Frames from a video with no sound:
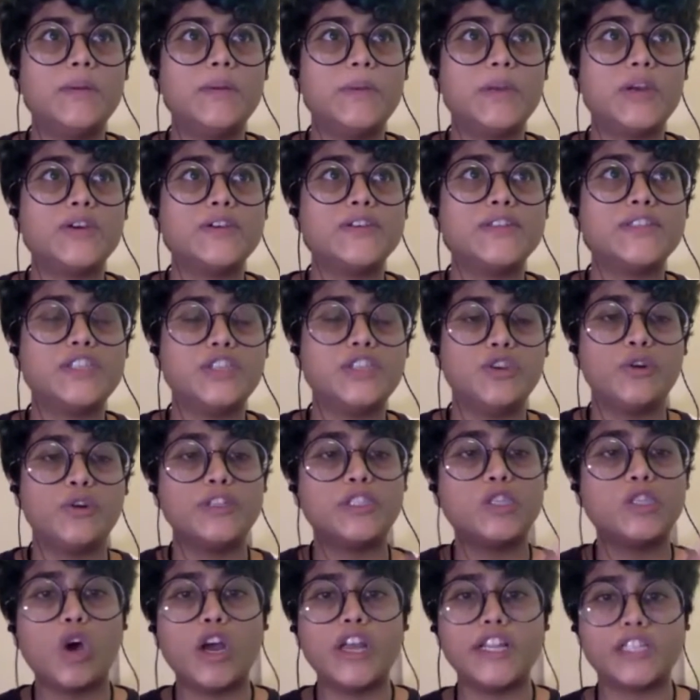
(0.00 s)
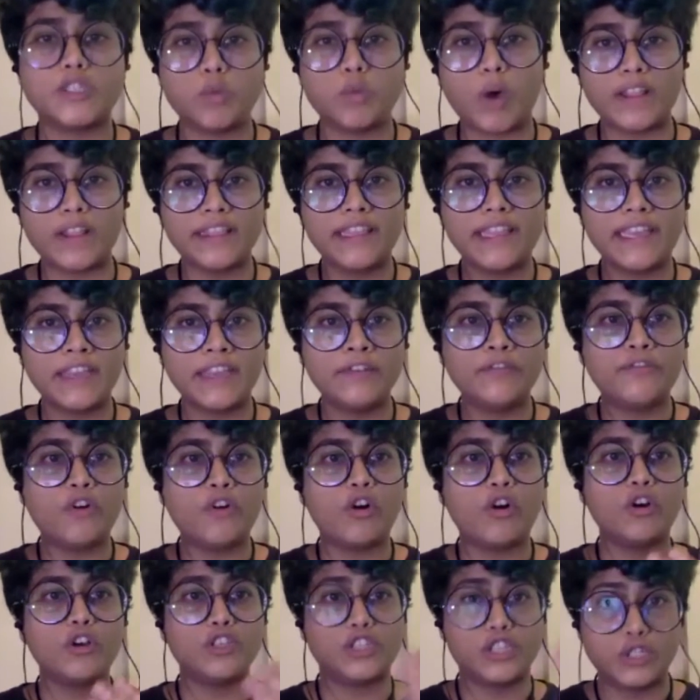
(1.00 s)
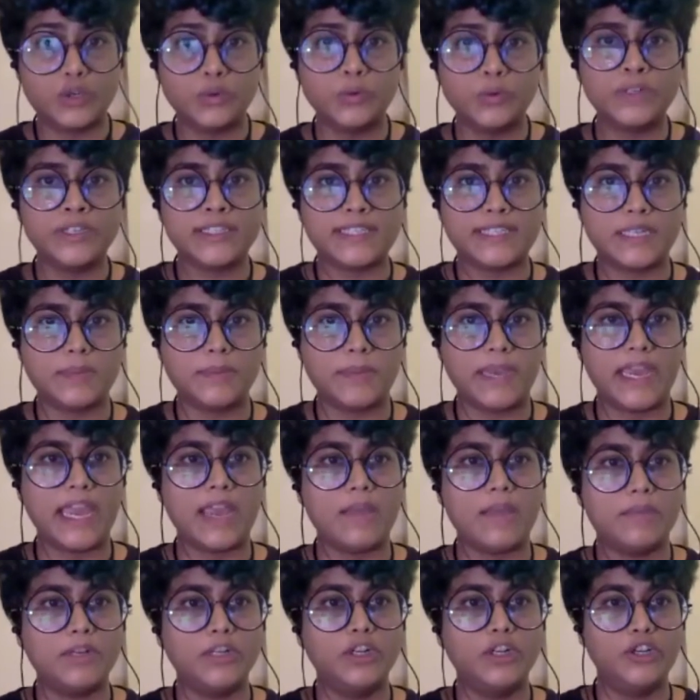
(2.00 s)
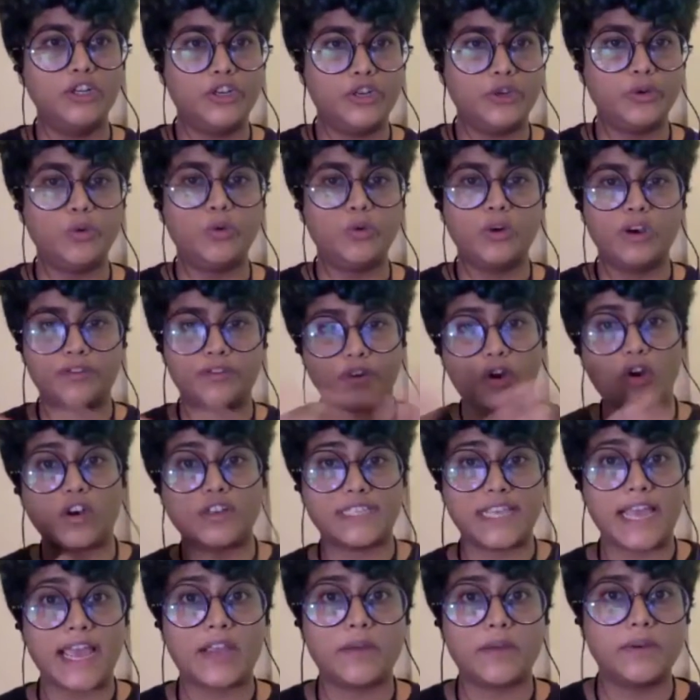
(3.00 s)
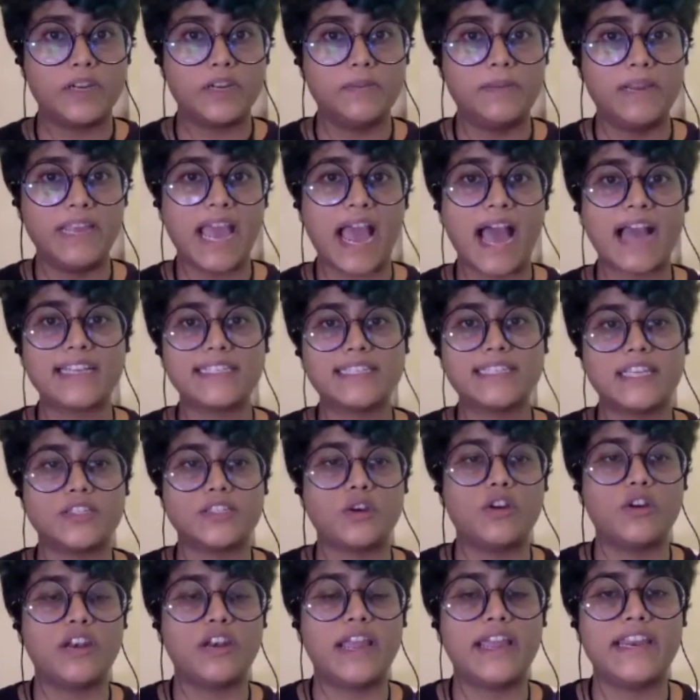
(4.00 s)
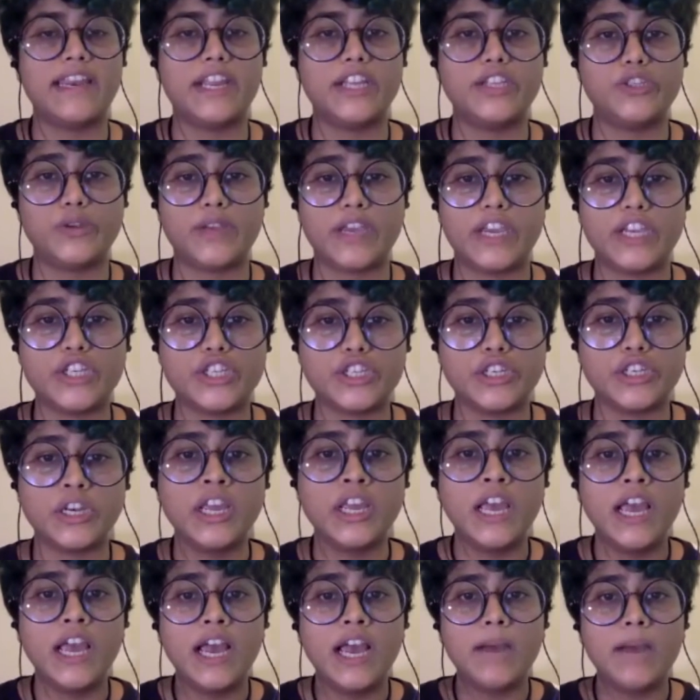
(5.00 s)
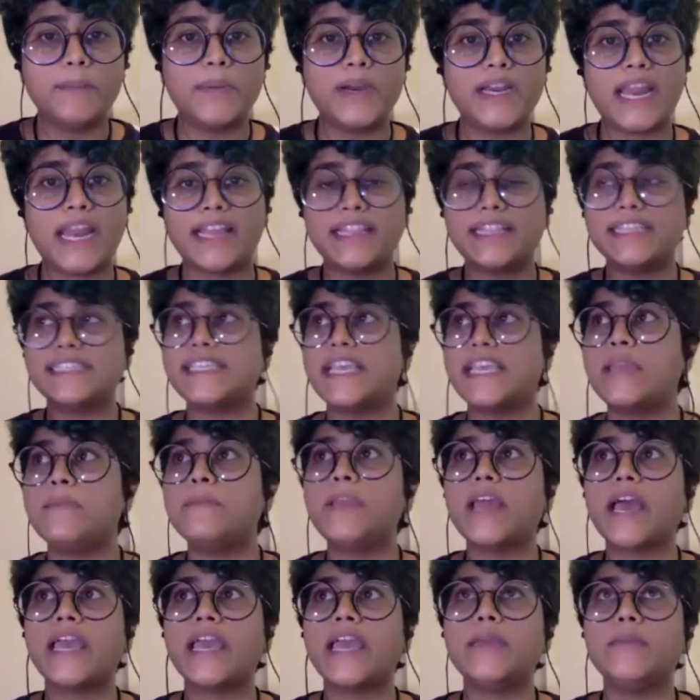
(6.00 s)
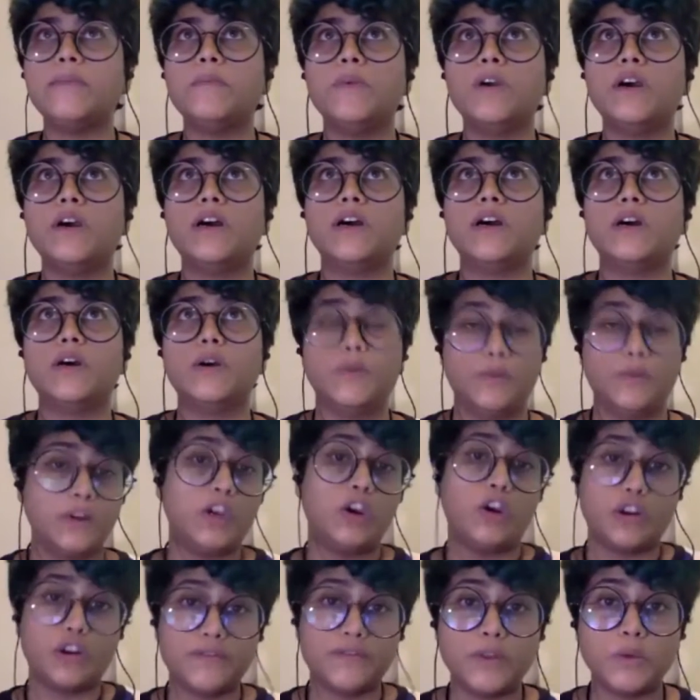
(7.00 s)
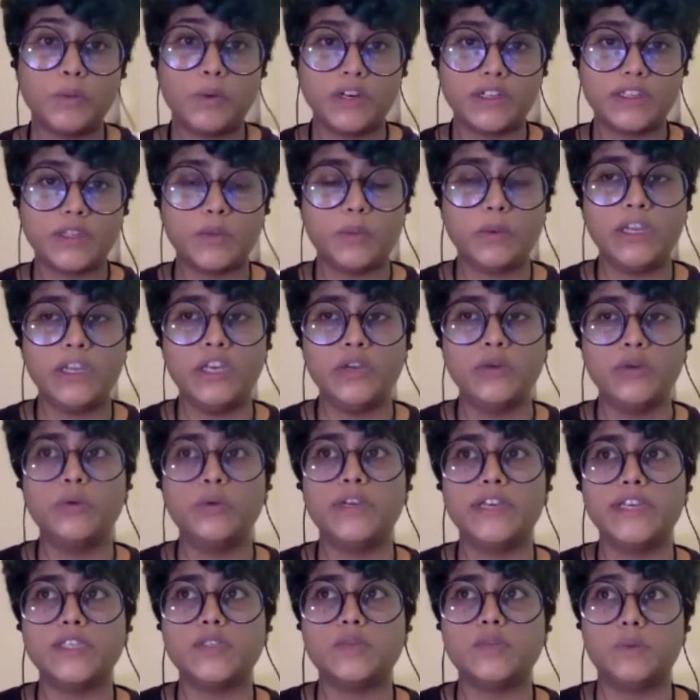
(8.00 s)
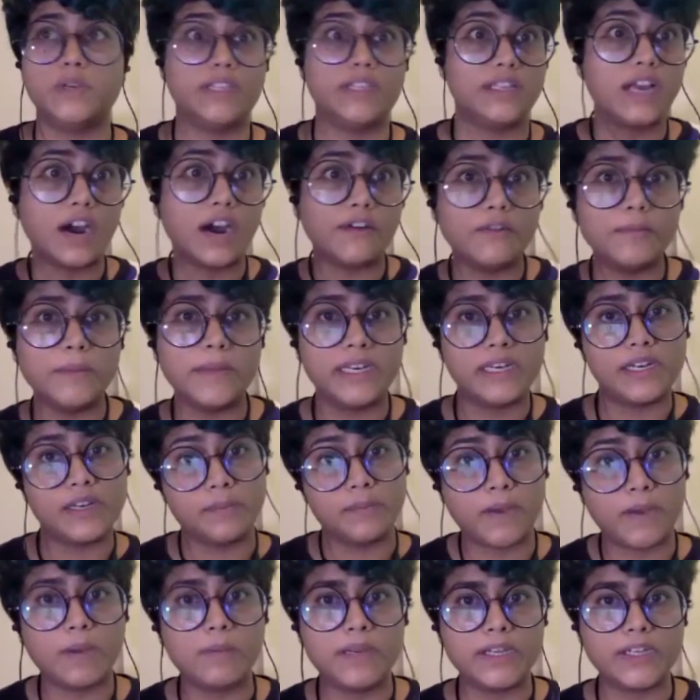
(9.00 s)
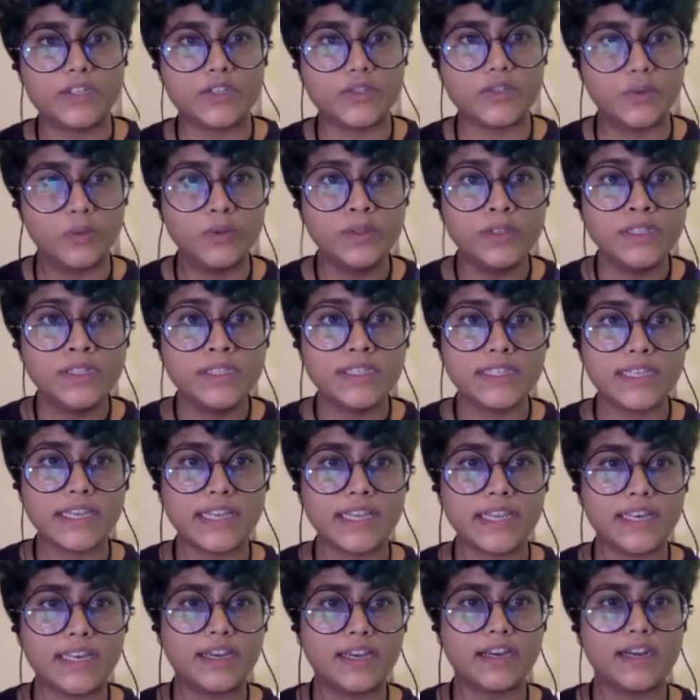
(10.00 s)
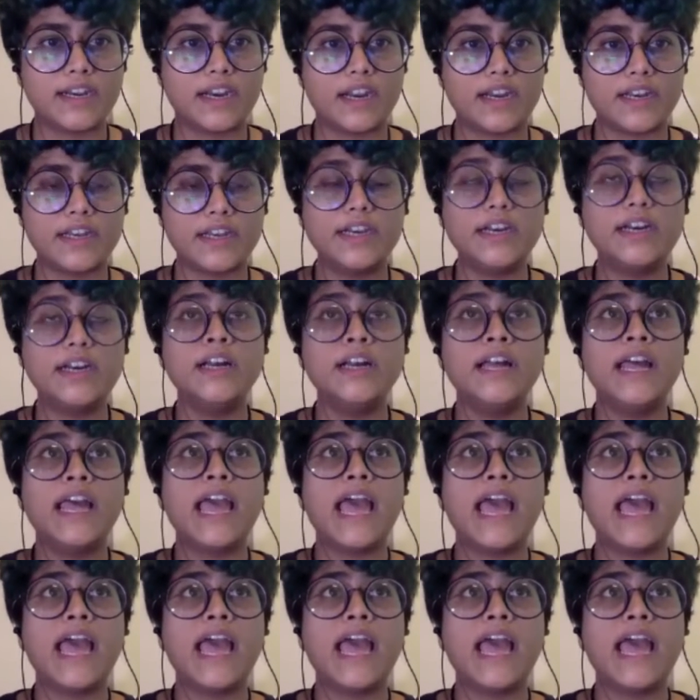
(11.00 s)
Because it's one thing for students to be able to, of course, equitably access online education, but at the same time, a lot of the work that we do is with government and public schools in Karnataka.